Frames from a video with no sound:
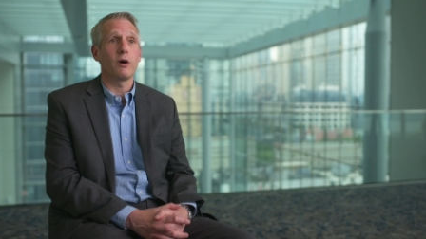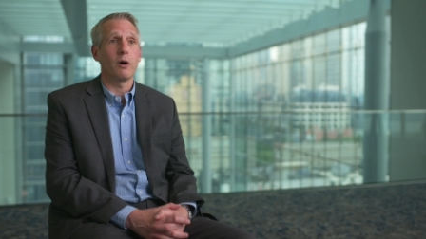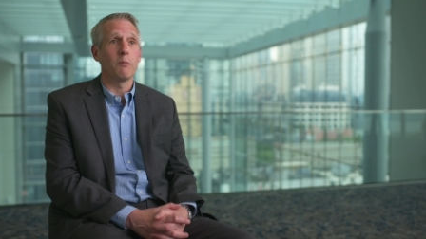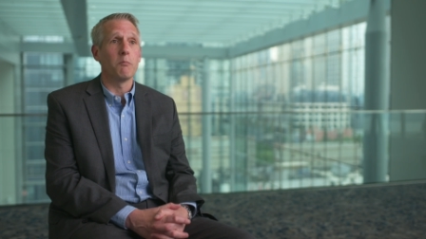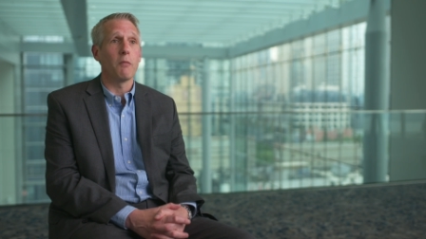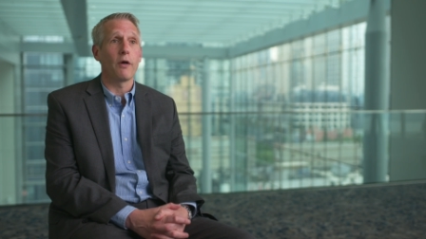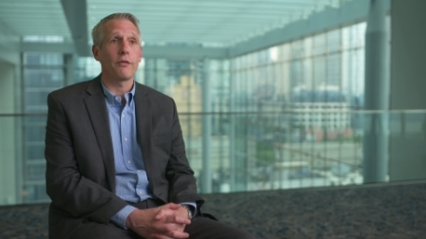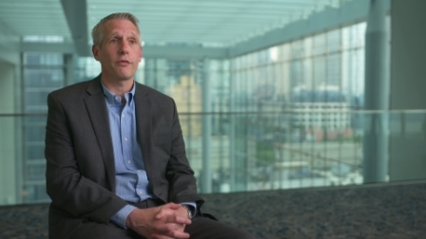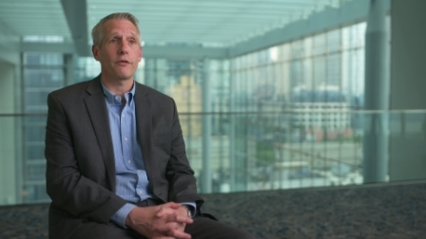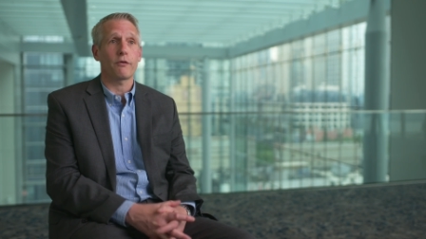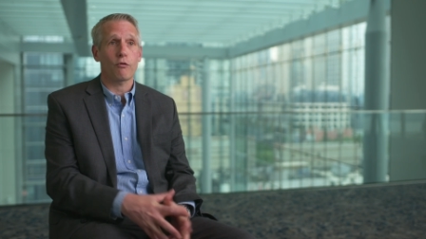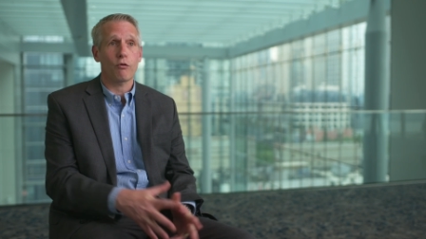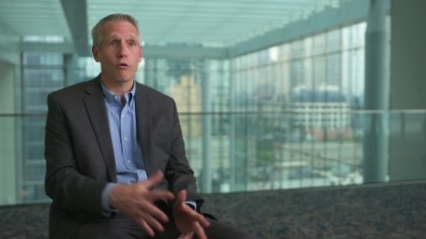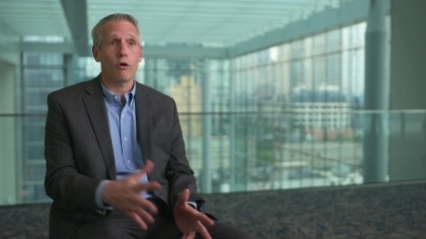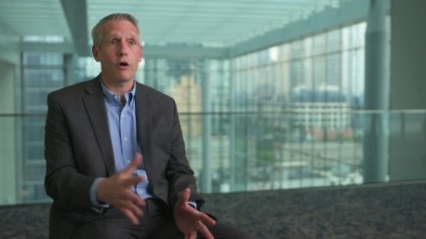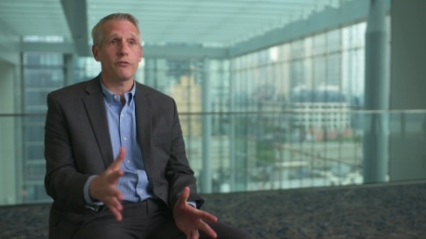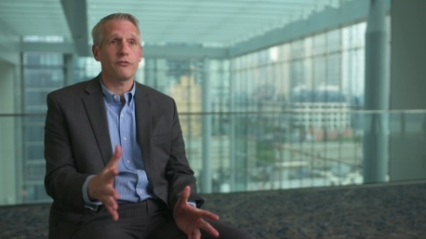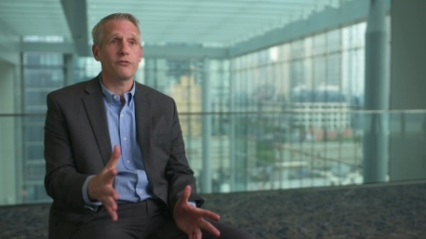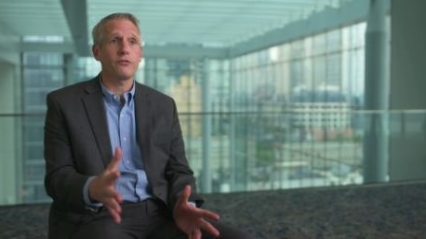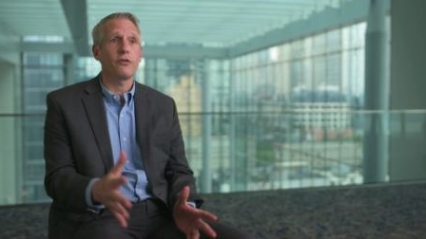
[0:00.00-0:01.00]
a month
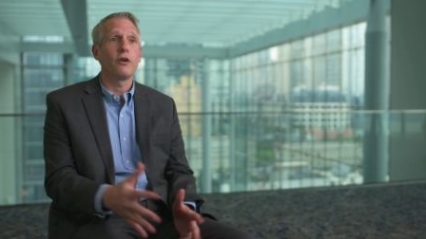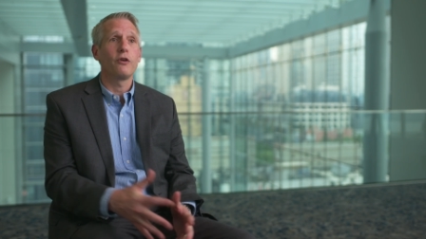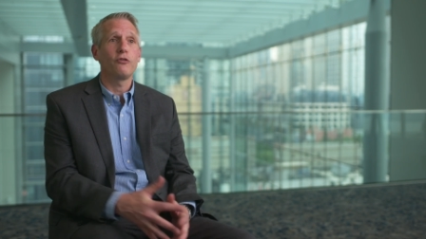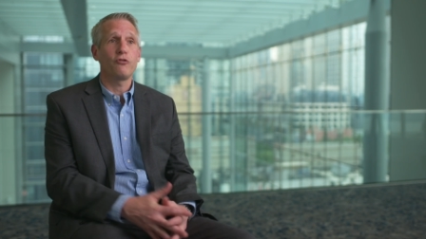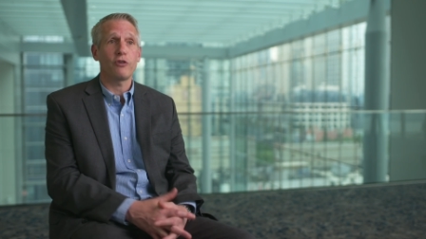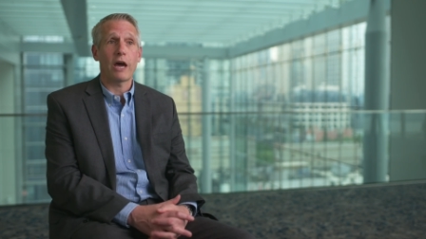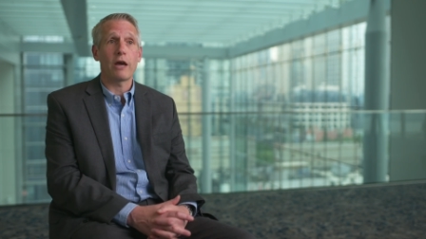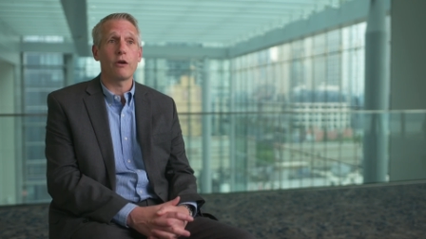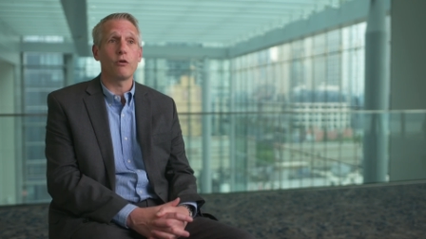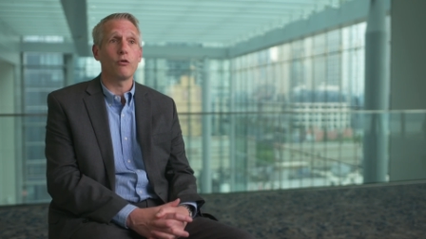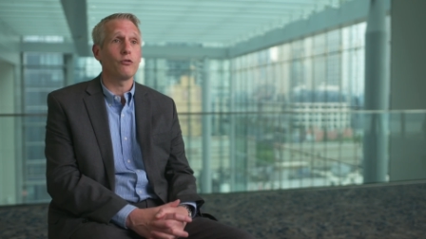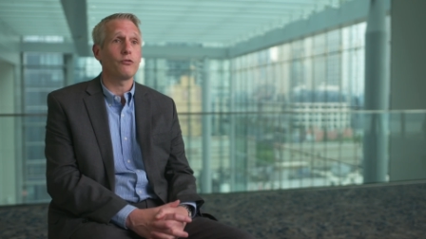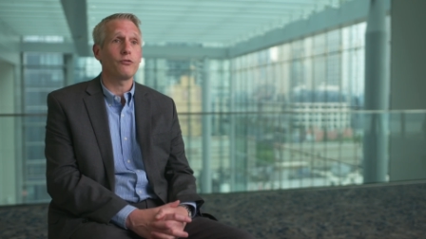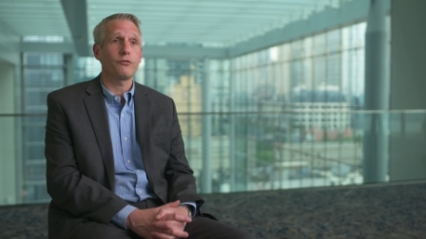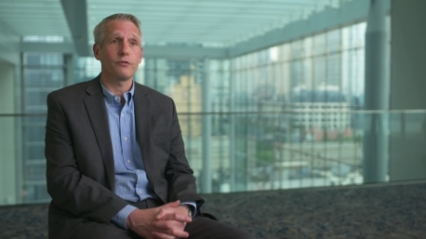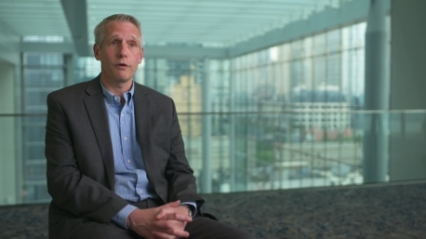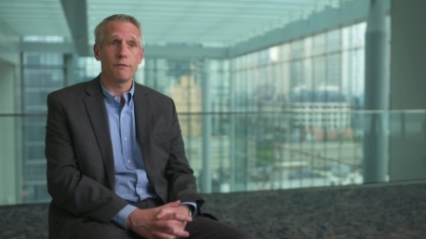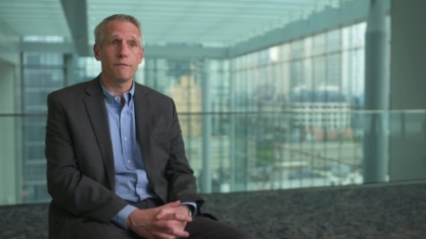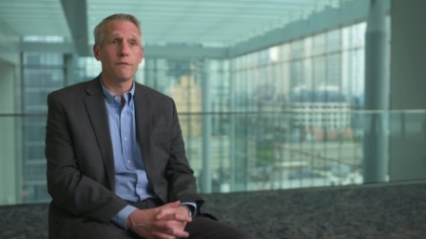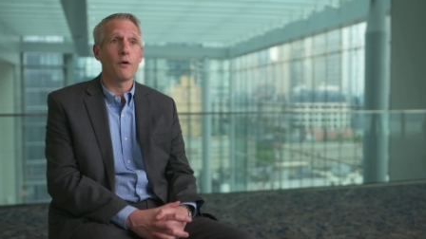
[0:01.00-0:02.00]
across
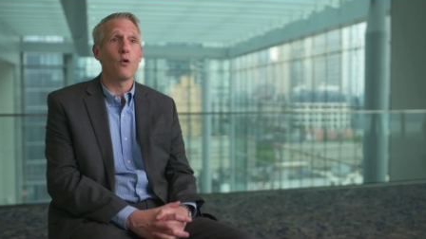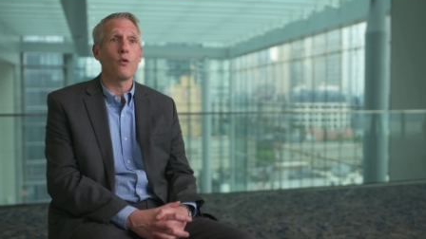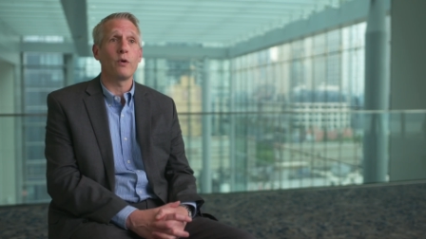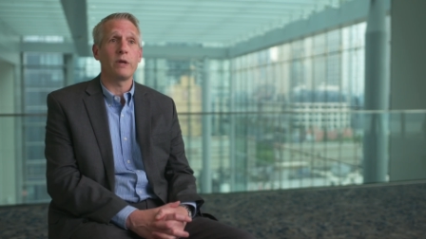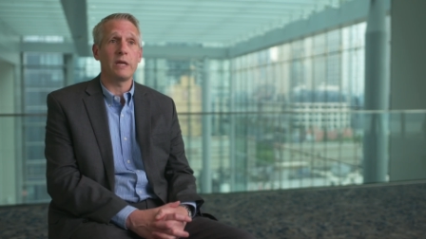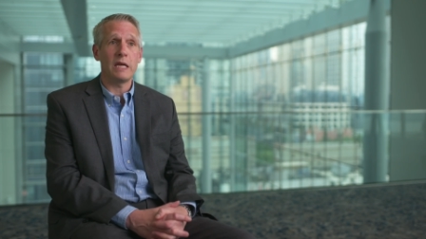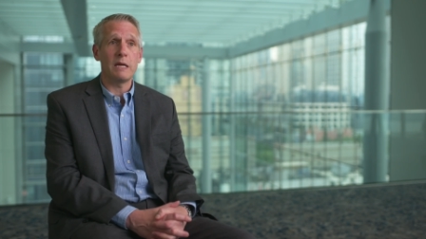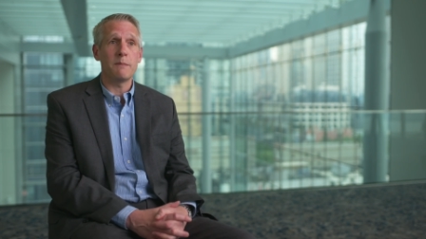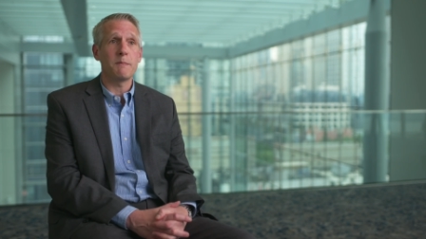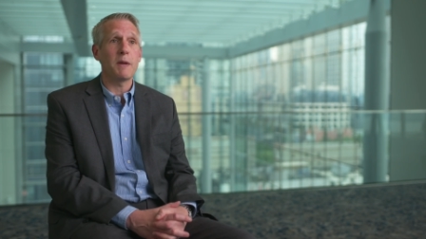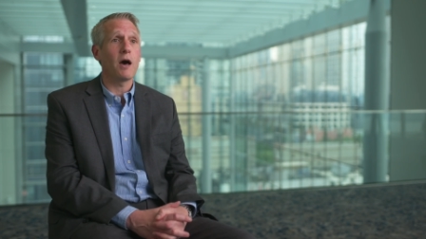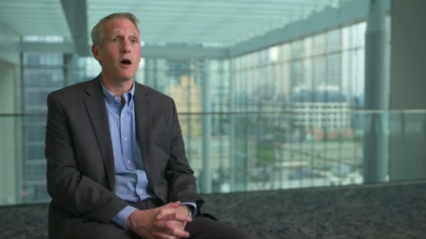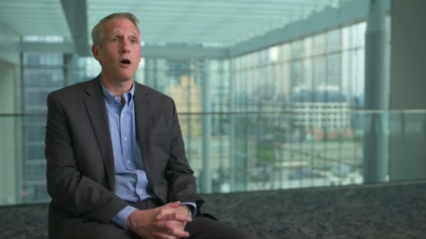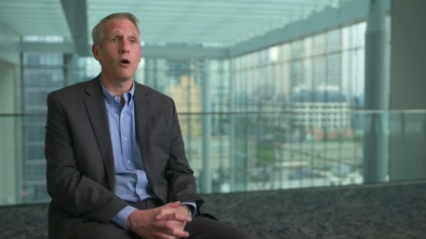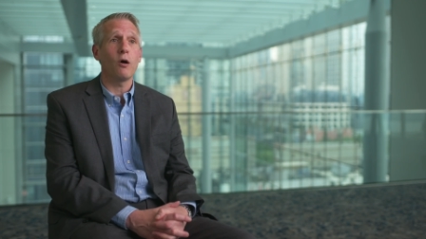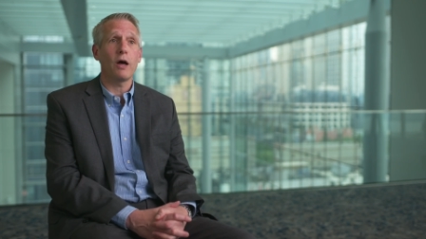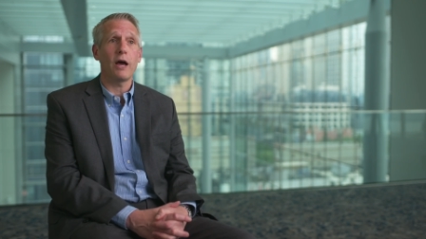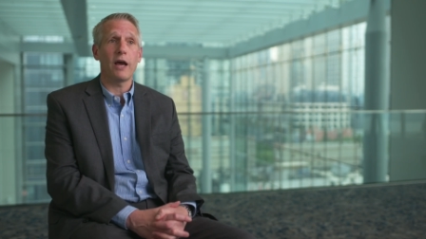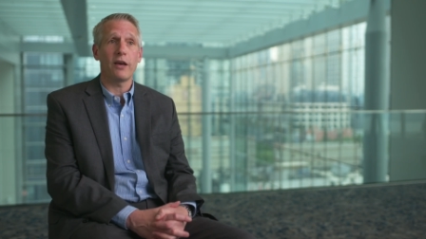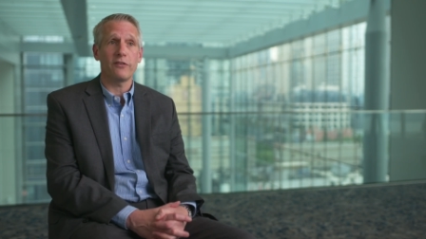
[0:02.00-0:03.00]
channels, you know, phone,
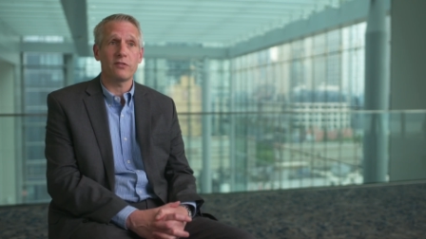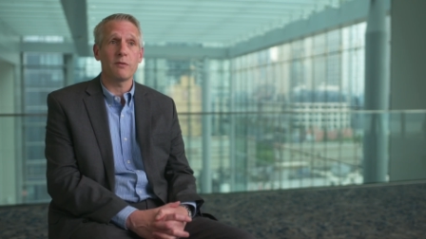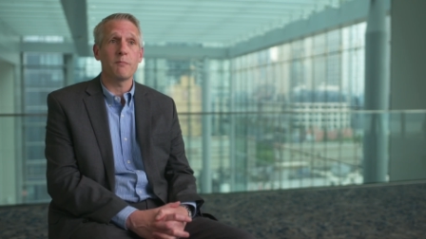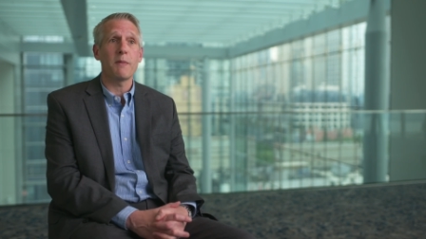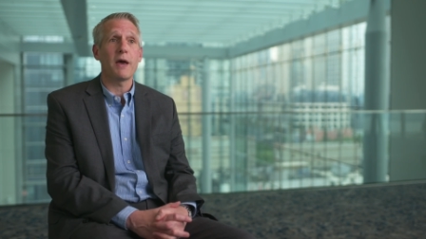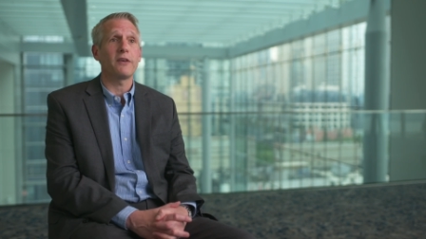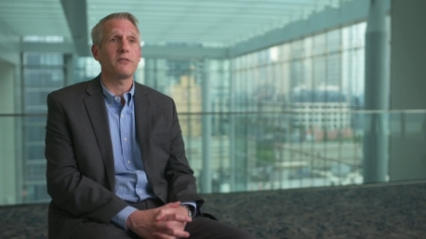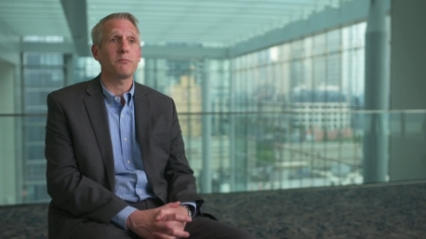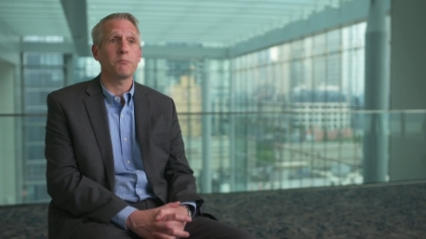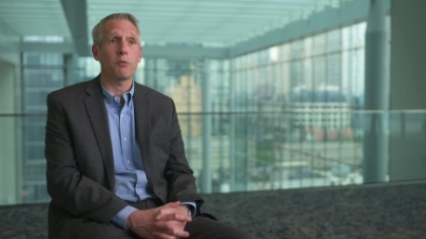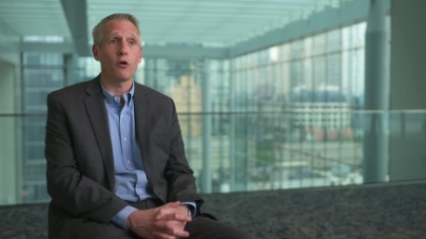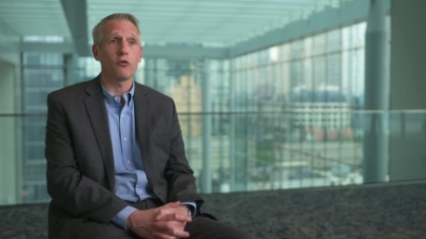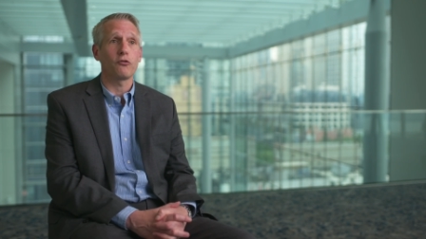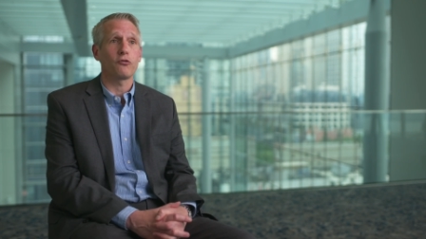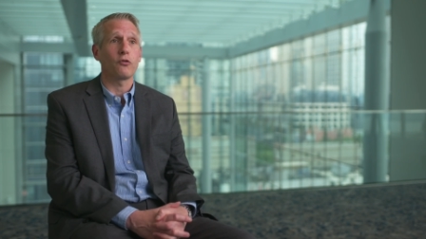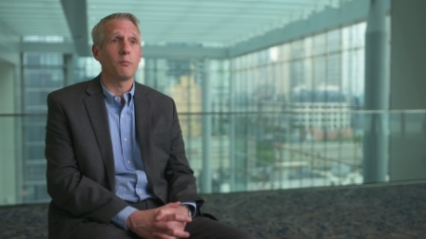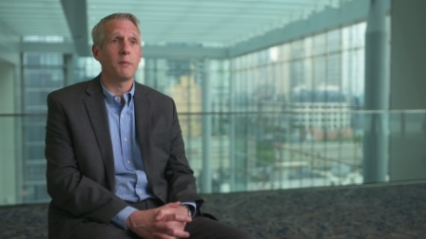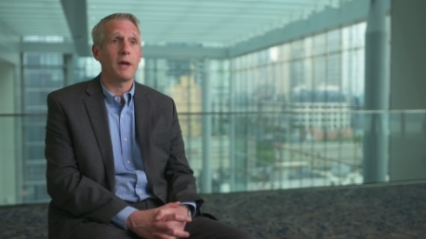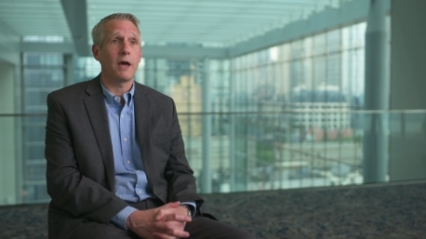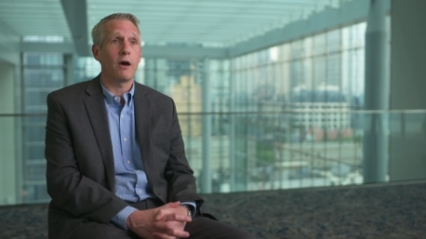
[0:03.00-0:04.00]
email, SMS,
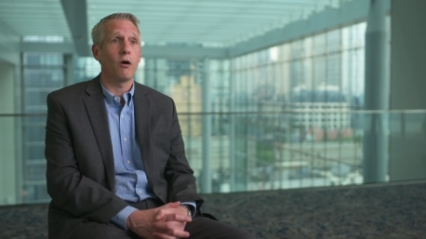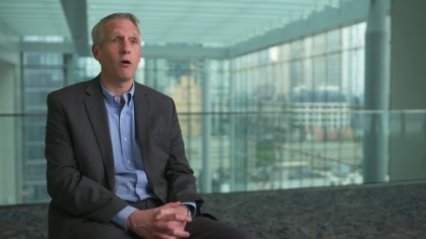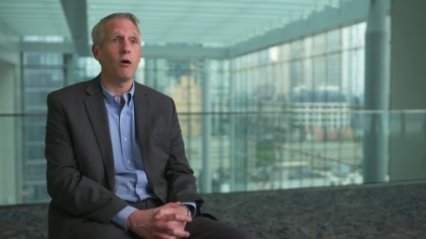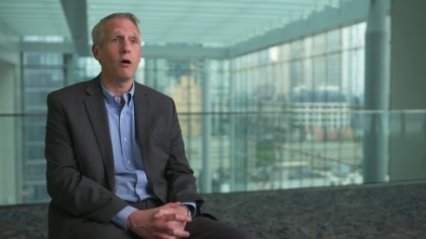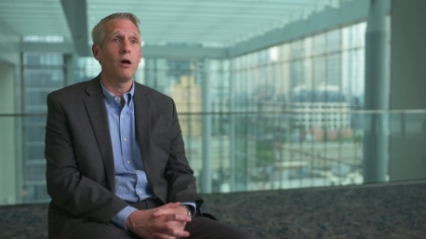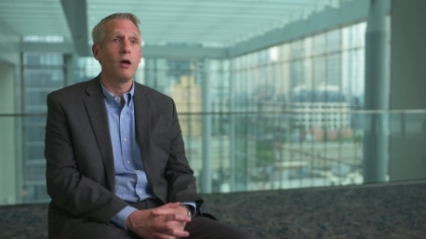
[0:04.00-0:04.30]
postal mail.